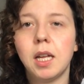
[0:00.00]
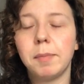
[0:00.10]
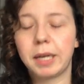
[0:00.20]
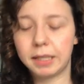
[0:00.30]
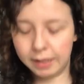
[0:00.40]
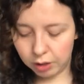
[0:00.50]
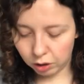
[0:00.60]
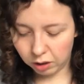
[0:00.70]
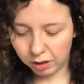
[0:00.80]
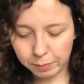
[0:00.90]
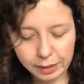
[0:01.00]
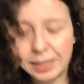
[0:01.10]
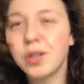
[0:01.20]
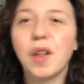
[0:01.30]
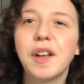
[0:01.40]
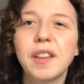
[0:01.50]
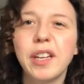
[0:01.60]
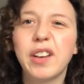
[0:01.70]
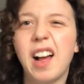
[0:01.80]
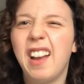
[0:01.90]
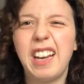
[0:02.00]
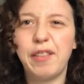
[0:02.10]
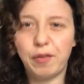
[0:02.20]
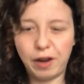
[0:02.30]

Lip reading: because it's so long, but it's nothing that you can't live